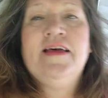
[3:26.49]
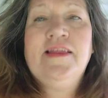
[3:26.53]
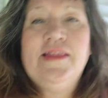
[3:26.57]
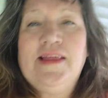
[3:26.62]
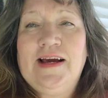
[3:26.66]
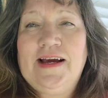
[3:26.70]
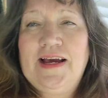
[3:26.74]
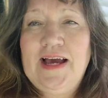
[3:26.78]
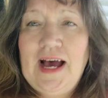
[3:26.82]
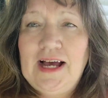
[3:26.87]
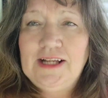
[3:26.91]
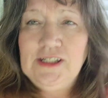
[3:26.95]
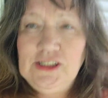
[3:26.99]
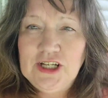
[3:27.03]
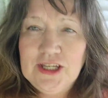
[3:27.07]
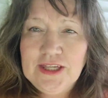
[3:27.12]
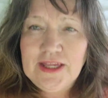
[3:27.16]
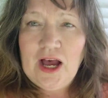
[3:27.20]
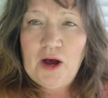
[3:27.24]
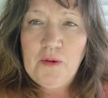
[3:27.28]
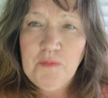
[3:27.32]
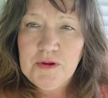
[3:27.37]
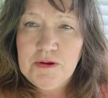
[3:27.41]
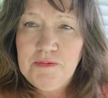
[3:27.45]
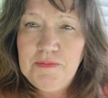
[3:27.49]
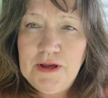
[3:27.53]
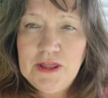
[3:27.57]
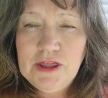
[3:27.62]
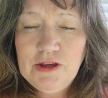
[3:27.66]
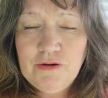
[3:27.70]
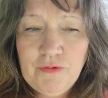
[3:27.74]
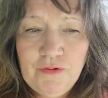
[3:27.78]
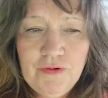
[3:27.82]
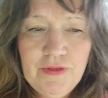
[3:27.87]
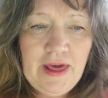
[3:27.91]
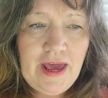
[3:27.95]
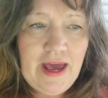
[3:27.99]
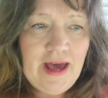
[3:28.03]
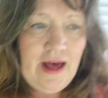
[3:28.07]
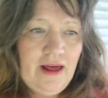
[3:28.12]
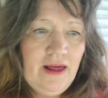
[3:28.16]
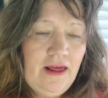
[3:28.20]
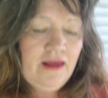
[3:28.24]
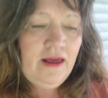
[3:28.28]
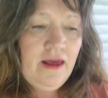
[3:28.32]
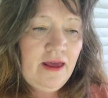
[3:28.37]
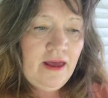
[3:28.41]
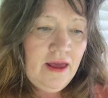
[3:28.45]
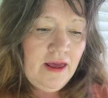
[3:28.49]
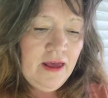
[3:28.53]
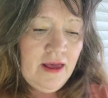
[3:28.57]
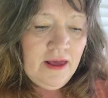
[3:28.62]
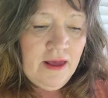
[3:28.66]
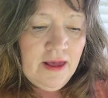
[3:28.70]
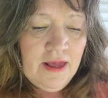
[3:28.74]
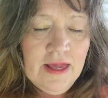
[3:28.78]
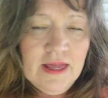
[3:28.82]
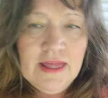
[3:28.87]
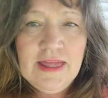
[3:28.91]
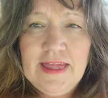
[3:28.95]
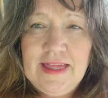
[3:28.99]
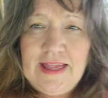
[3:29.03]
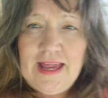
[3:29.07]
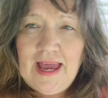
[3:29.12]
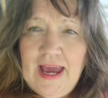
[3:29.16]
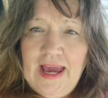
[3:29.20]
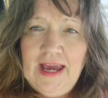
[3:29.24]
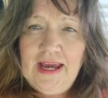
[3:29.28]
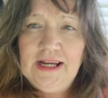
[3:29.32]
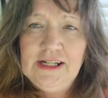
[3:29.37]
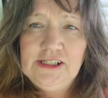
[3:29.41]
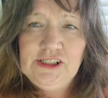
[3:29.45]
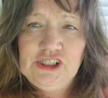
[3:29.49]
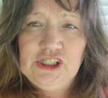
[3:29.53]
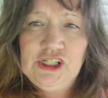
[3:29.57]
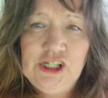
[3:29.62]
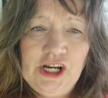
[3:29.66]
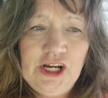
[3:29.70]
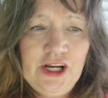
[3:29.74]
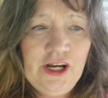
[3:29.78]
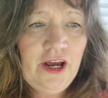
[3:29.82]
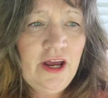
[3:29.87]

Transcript: That God just helps me through that stage.